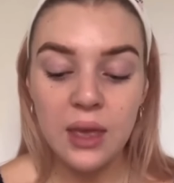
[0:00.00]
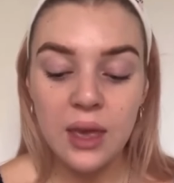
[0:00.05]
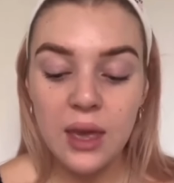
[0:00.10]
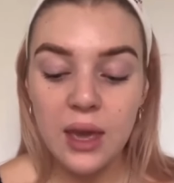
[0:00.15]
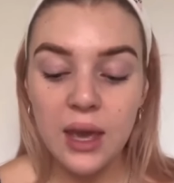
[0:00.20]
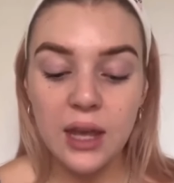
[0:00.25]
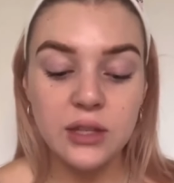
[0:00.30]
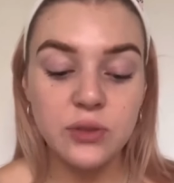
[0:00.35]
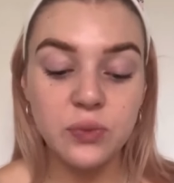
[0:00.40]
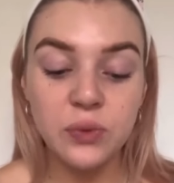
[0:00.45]

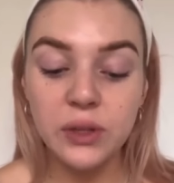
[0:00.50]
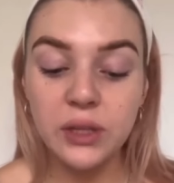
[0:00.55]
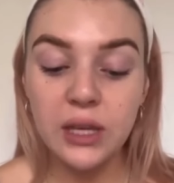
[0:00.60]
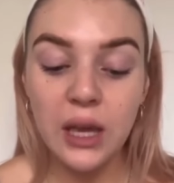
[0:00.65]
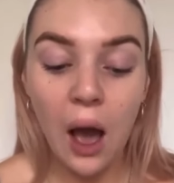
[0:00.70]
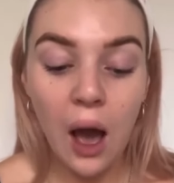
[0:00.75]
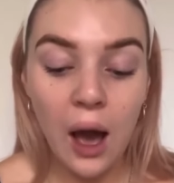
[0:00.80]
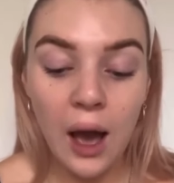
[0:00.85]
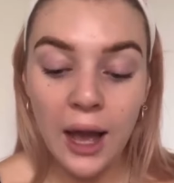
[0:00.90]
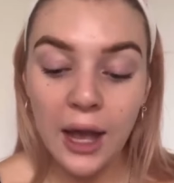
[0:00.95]
it's really
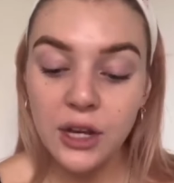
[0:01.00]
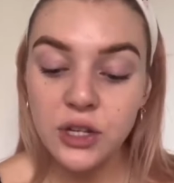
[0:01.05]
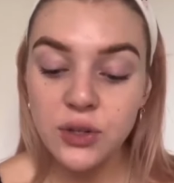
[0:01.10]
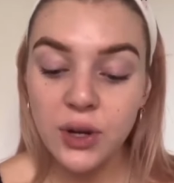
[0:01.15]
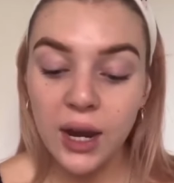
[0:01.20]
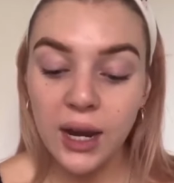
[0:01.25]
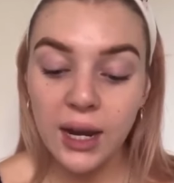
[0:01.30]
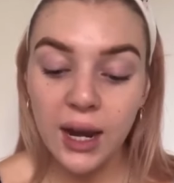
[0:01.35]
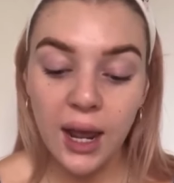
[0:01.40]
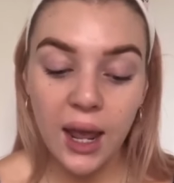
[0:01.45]

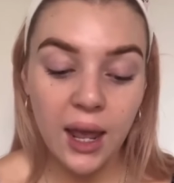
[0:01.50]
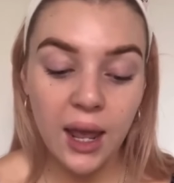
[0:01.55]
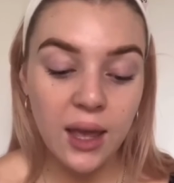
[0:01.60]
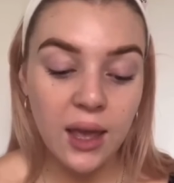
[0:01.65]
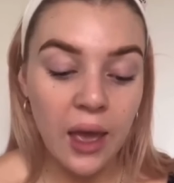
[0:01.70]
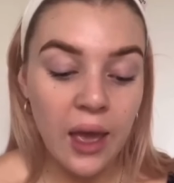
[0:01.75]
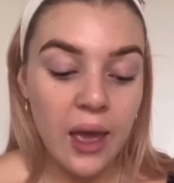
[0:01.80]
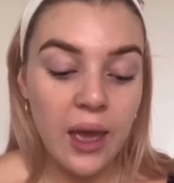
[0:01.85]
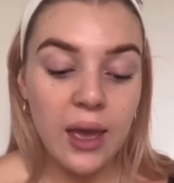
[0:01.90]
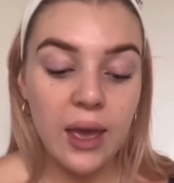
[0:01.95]
hydrating,
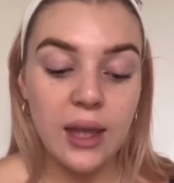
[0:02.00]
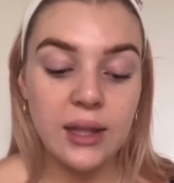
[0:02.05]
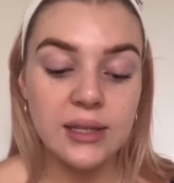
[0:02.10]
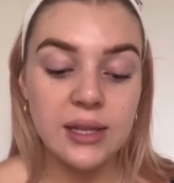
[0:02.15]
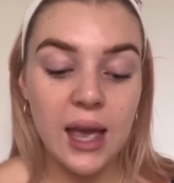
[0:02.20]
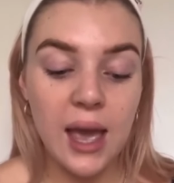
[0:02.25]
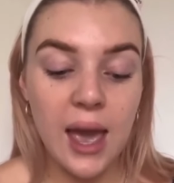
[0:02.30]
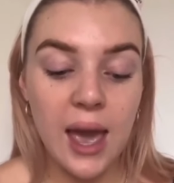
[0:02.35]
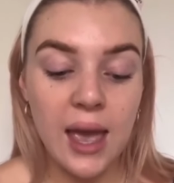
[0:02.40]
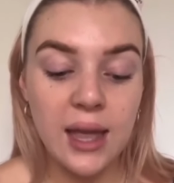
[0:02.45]
it's
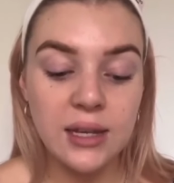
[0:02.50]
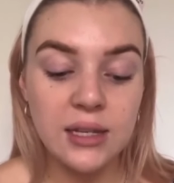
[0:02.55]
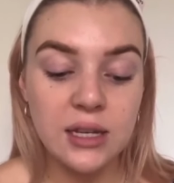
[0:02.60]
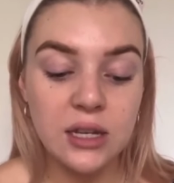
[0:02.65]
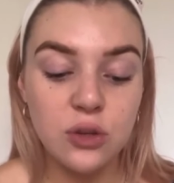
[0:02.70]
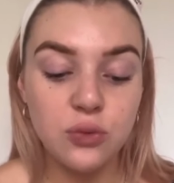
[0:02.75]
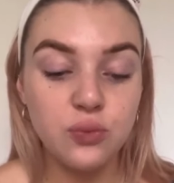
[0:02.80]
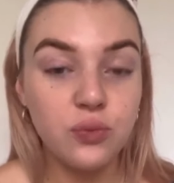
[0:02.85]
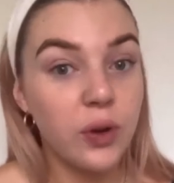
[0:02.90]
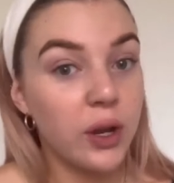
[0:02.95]

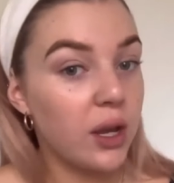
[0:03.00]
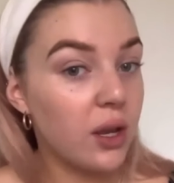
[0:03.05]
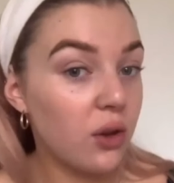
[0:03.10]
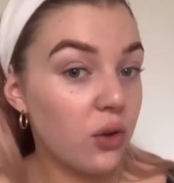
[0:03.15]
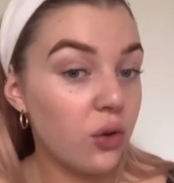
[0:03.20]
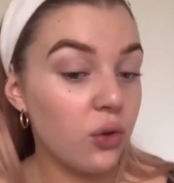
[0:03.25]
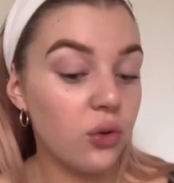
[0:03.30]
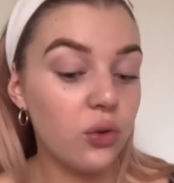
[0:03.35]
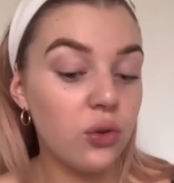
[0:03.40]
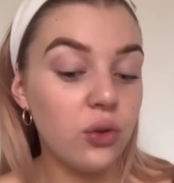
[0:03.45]

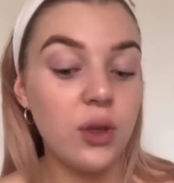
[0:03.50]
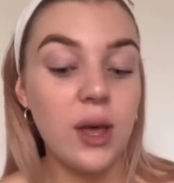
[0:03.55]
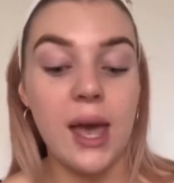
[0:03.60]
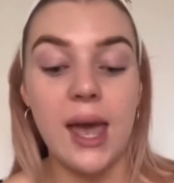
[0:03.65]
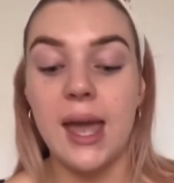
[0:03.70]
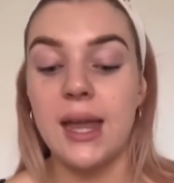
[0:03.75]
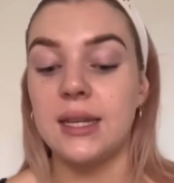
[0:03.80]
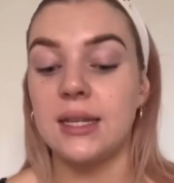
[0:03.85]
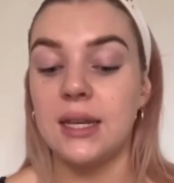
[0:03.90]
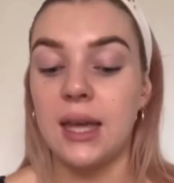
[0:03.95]
anti-wrinkle,
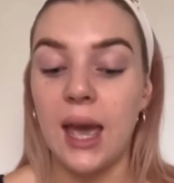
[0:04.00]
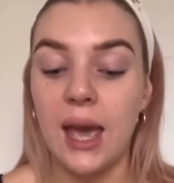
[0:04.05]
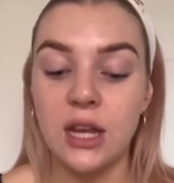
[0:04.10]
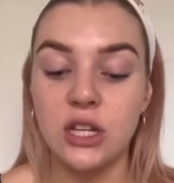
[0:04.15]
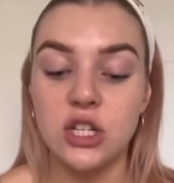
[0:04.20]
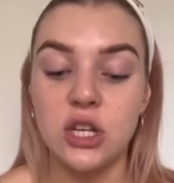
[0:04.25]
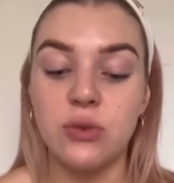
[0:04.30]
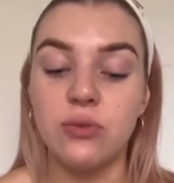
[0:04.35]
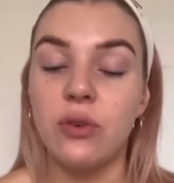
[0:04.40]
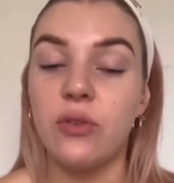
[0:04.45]

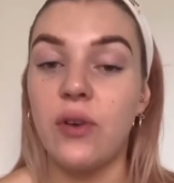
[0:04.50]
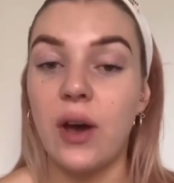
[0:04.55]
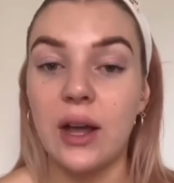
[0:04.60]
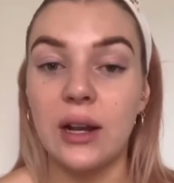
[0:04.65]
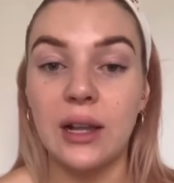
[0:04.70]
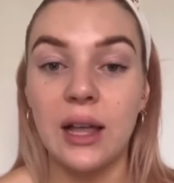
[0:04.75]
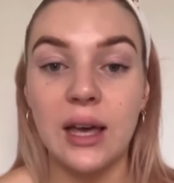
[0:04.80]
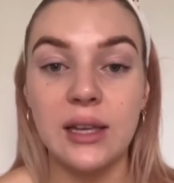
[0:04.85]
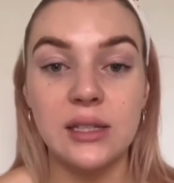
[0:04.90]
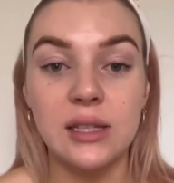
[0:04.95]
anti-aging,
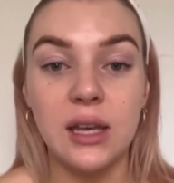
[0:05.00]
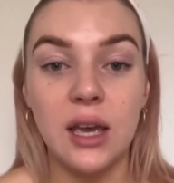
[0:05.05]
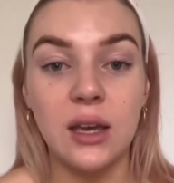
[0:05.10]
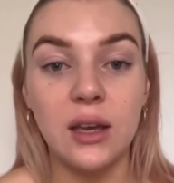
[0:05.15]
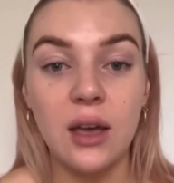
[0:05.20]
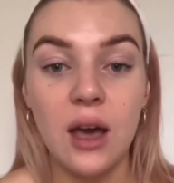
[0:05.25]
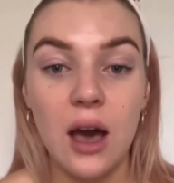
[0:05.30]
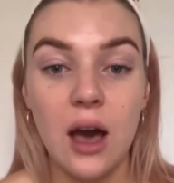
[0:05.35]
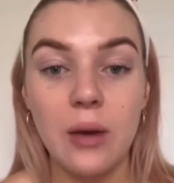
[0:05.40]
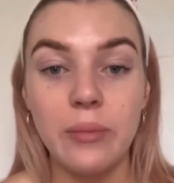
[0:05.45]
revitalizing, and
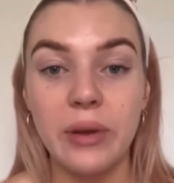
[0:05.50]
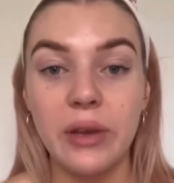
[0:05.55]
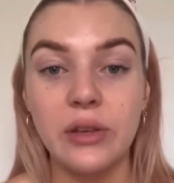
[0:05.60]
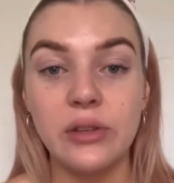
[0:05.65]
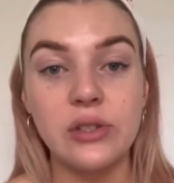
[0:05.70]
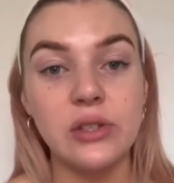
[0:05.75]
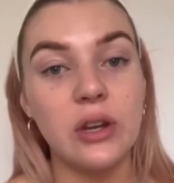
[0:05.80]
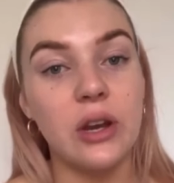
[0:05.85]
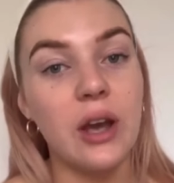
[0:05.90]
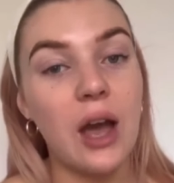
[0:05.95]
calming.
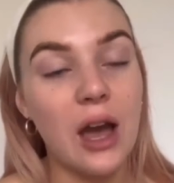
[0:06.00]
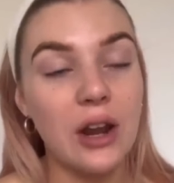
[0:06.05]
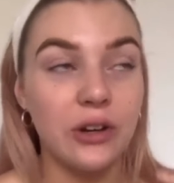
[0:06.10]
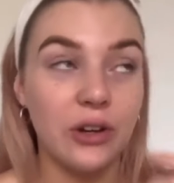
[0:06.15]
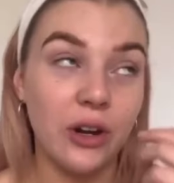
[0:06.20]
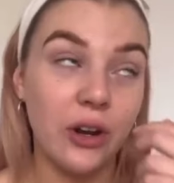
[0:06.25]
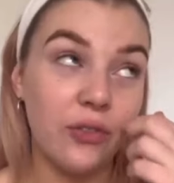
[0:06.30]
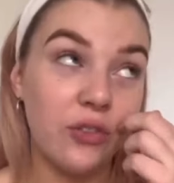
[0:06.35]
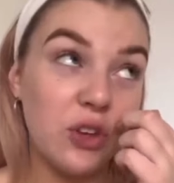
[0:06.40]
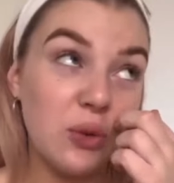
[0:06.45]
So I don't know,
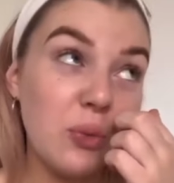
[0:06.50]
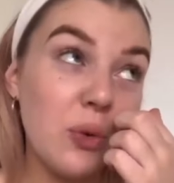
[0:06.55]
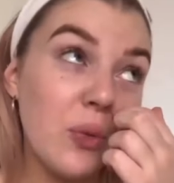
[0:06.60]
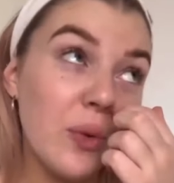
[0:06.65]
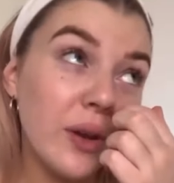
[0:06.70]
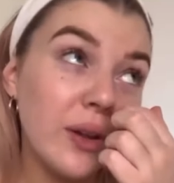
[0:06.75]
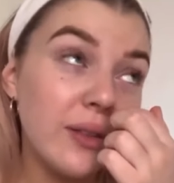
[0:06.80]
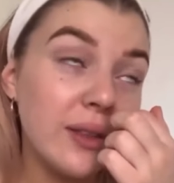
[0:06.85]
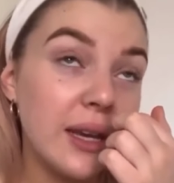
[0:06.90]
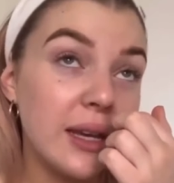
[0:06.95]
if you put
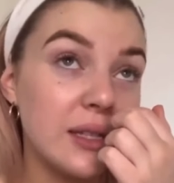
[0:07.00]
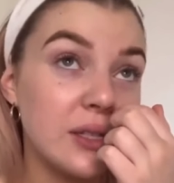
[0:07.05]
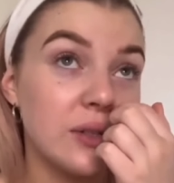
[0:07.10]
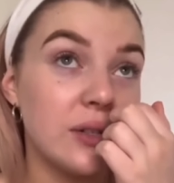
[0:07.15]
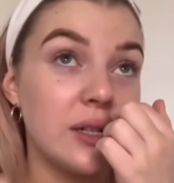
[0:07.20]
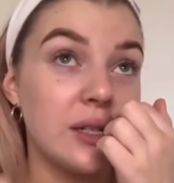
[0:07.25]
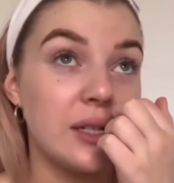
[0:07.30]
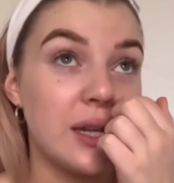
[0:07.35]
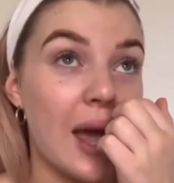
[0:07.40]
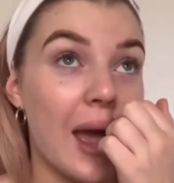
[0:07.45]
one of these
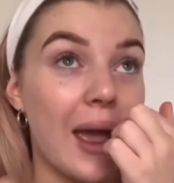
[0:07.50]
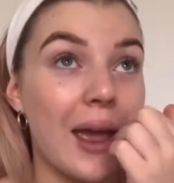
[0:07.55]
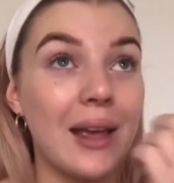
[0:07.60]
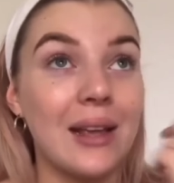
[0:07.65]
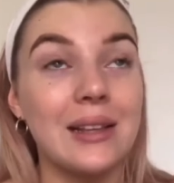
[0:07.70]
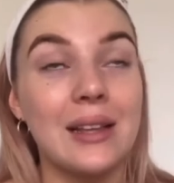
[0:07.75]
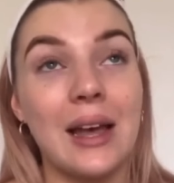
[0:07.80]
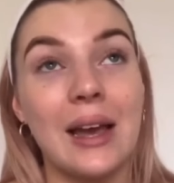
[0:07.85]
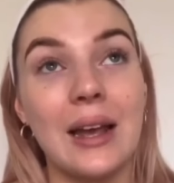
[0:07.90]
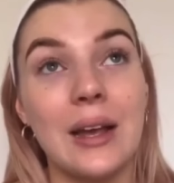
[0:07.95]
on a day,
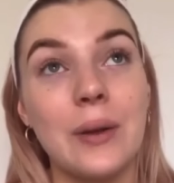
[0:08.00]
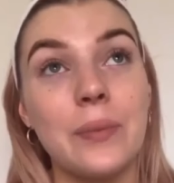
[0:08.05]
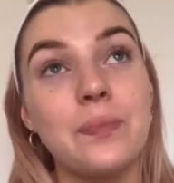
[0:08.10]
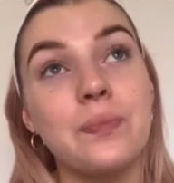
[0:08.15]
like